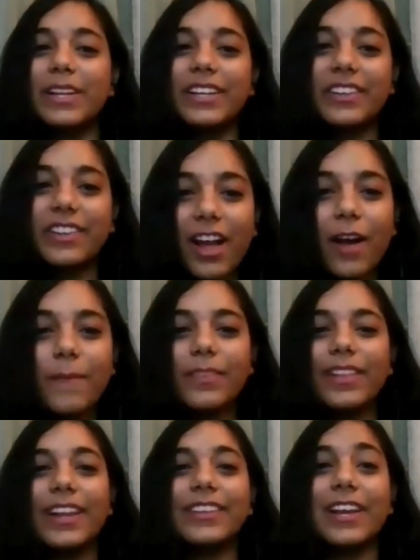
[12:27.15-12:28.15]
play drums,
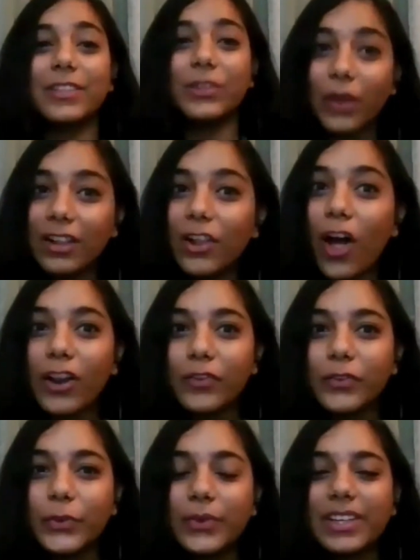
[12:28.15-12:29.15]
like there's a
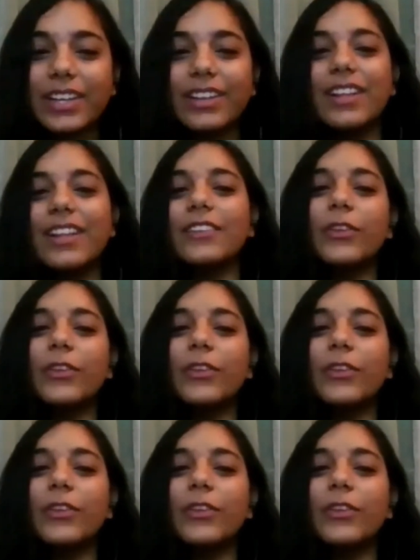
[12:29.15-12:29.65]
lot of hooting.